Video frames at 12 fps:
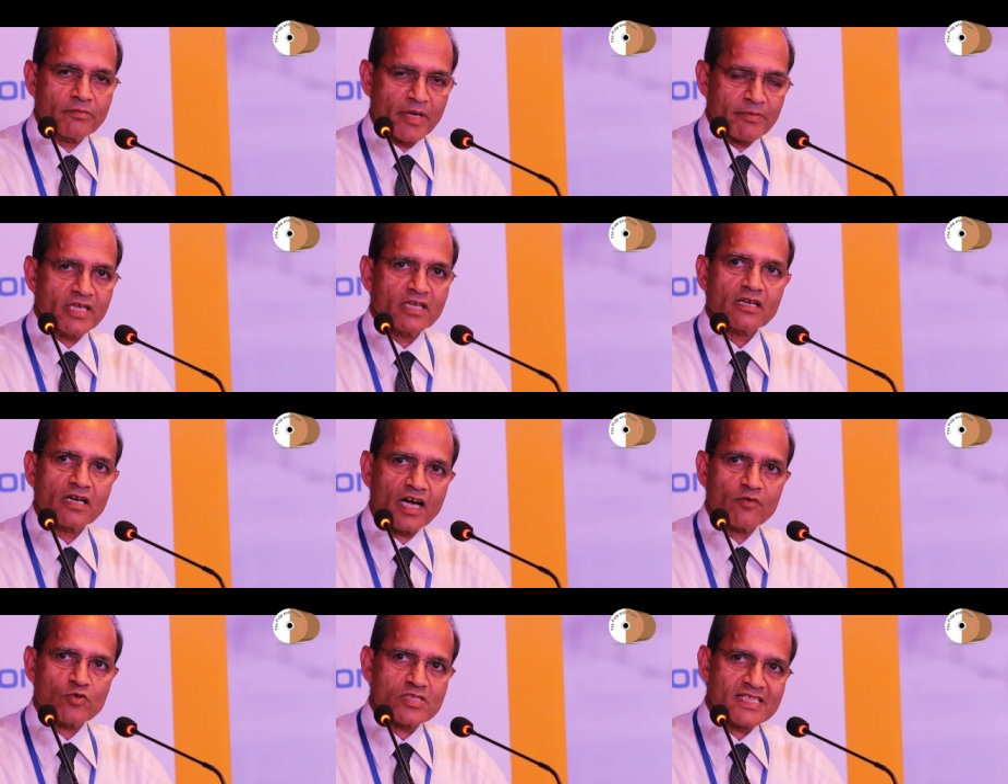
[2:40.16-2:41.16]
maybe
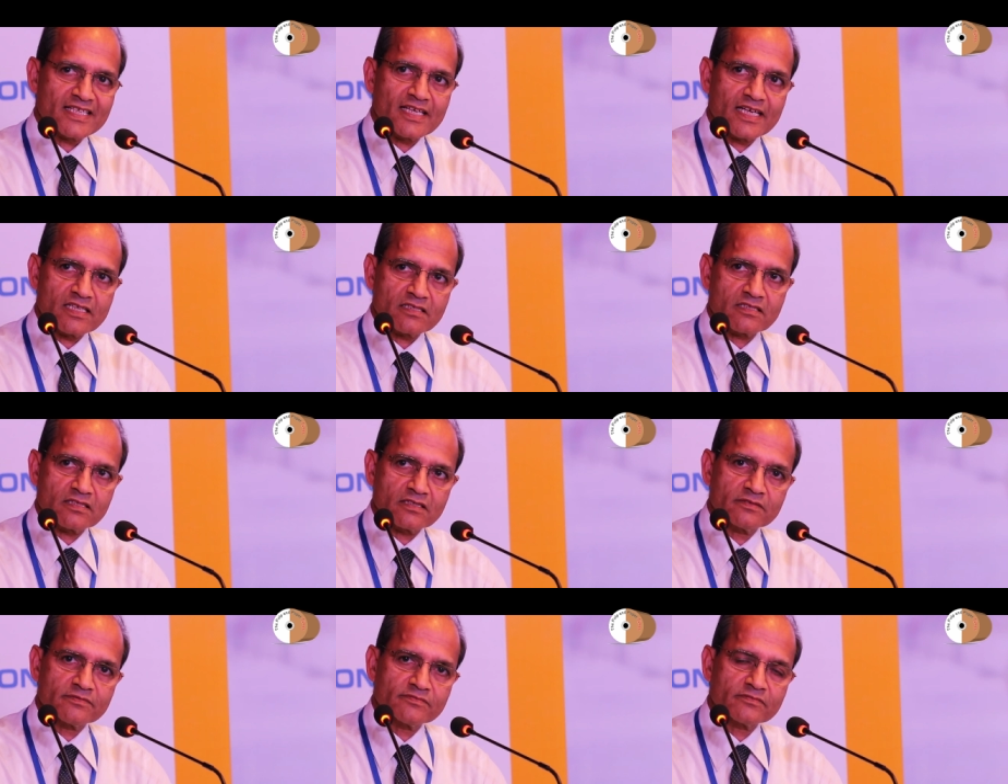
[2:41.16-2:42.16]
I would say that
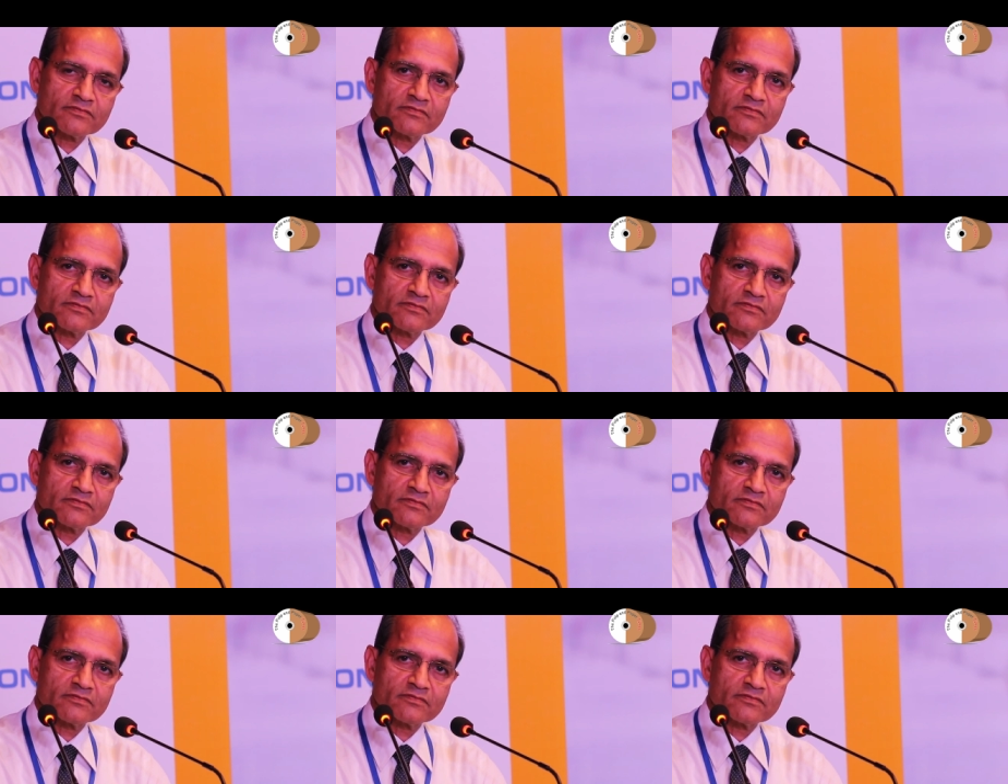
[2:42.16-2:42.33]
um,